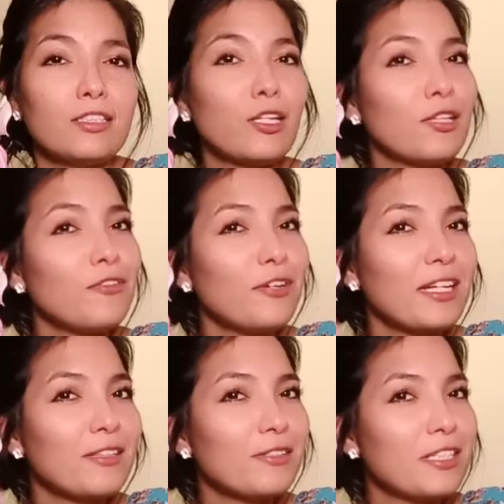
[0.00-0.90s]
don't
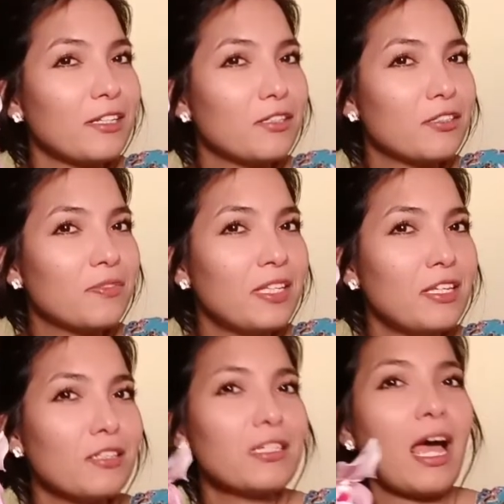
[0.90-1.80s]
forget to check those
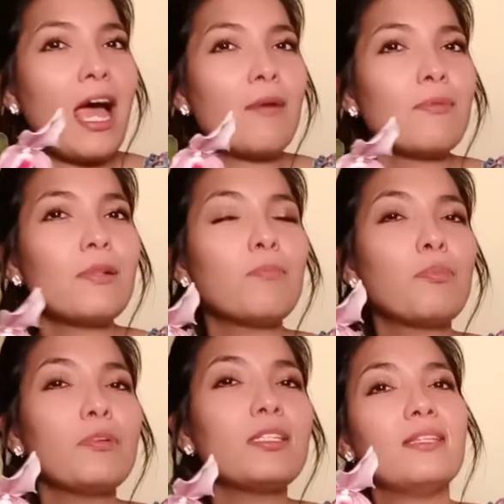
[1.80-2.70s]
videos. I will
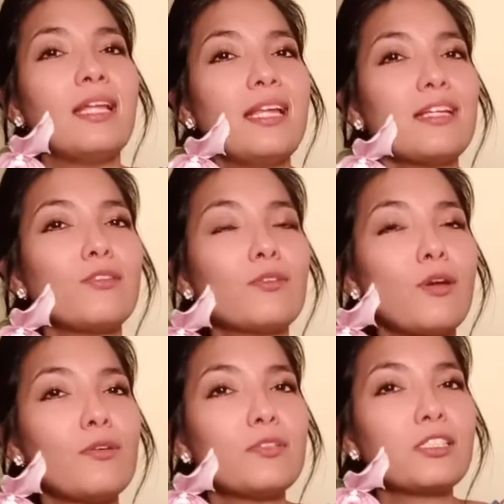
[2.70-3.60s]
put the link to
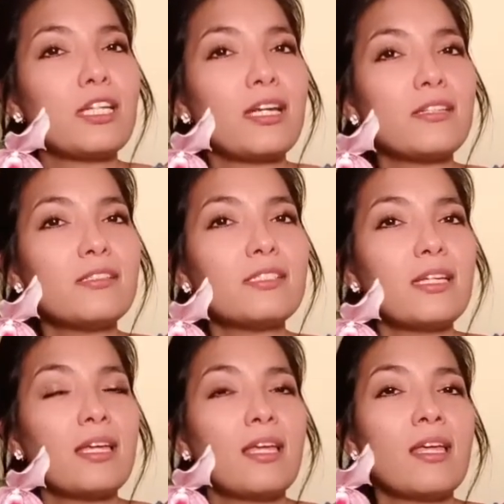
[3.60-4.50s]
those channels
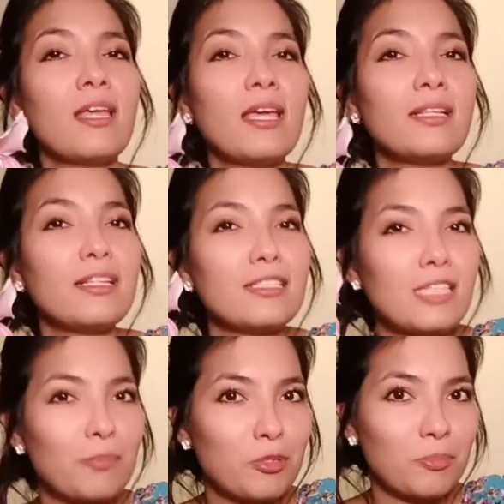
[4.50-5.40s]
in the
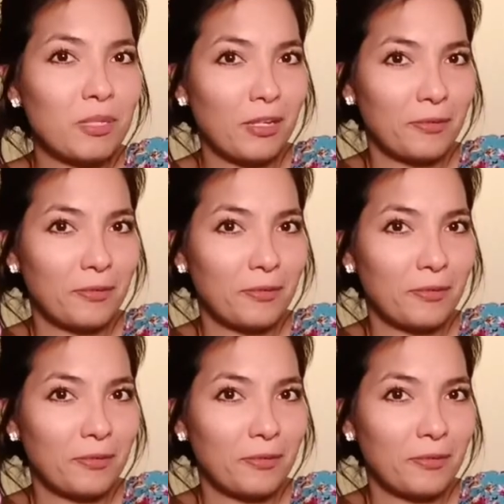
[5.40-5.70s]
description below.